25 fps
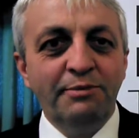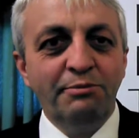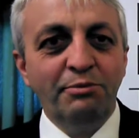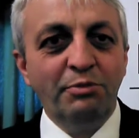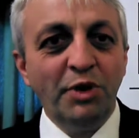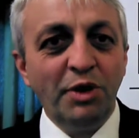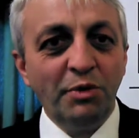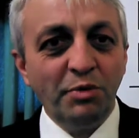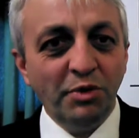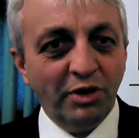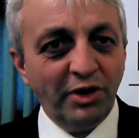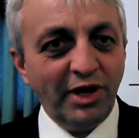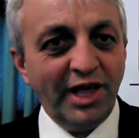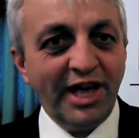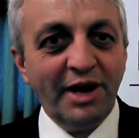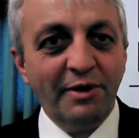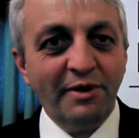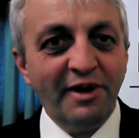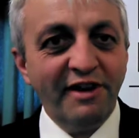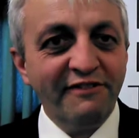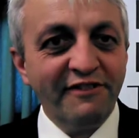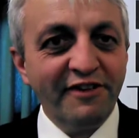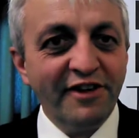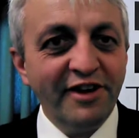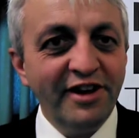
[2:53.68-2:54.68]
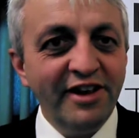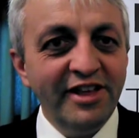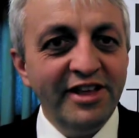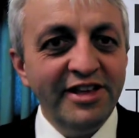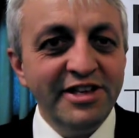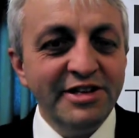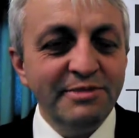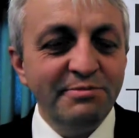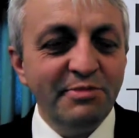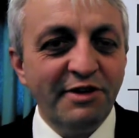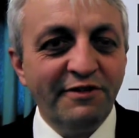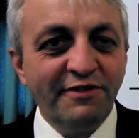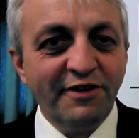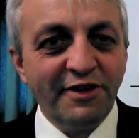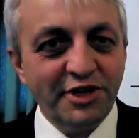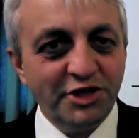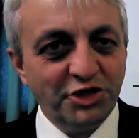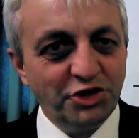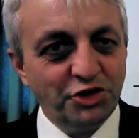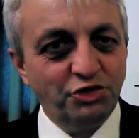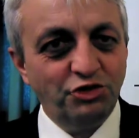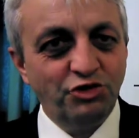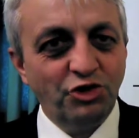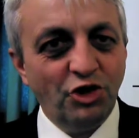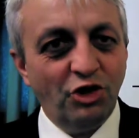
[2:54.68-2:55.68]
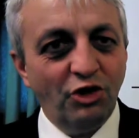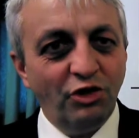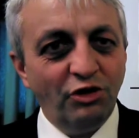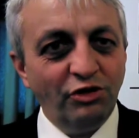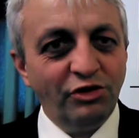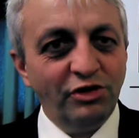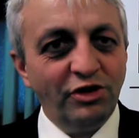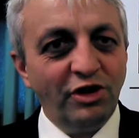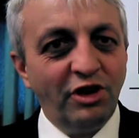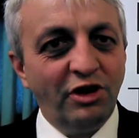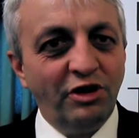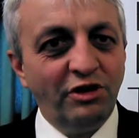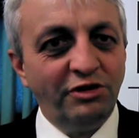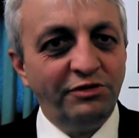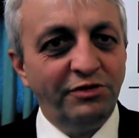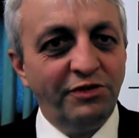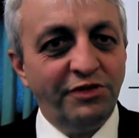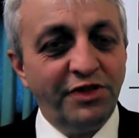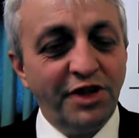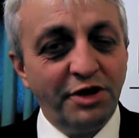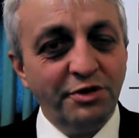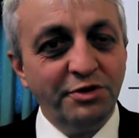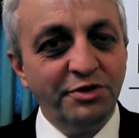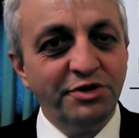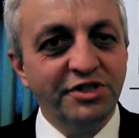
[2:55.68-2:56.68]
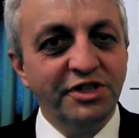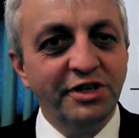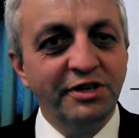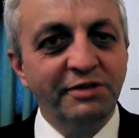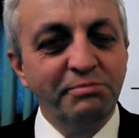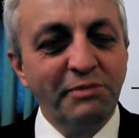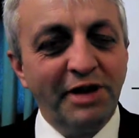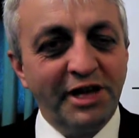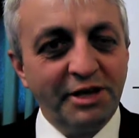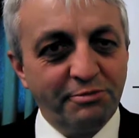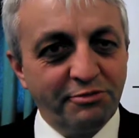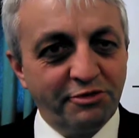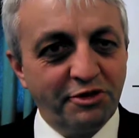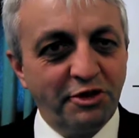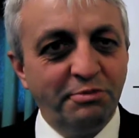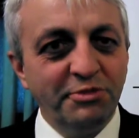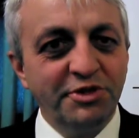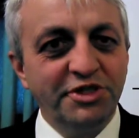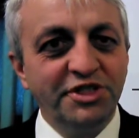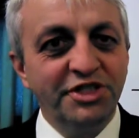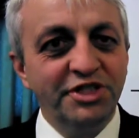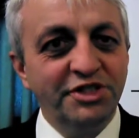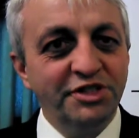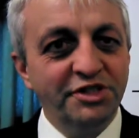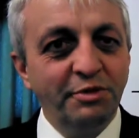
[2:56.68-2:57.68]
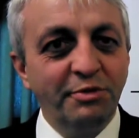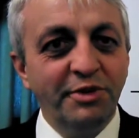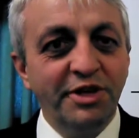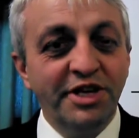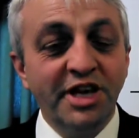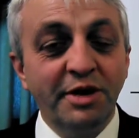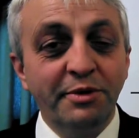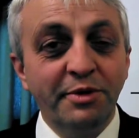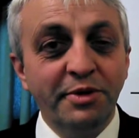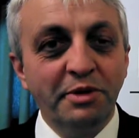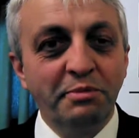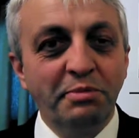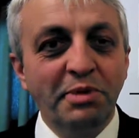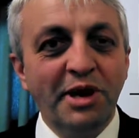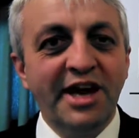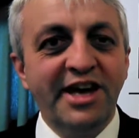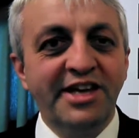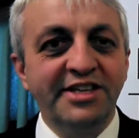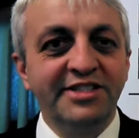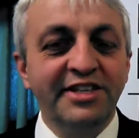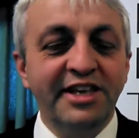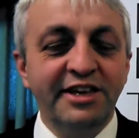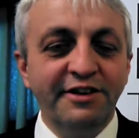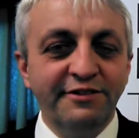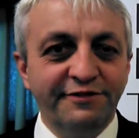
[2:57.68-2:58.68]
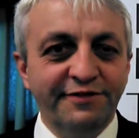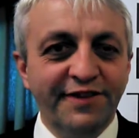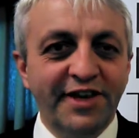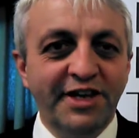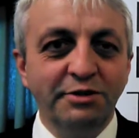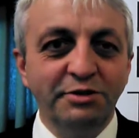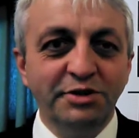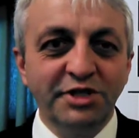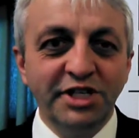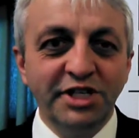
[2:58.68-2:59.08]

We will, however, be very strong on those that make promises that we know in the past they have failed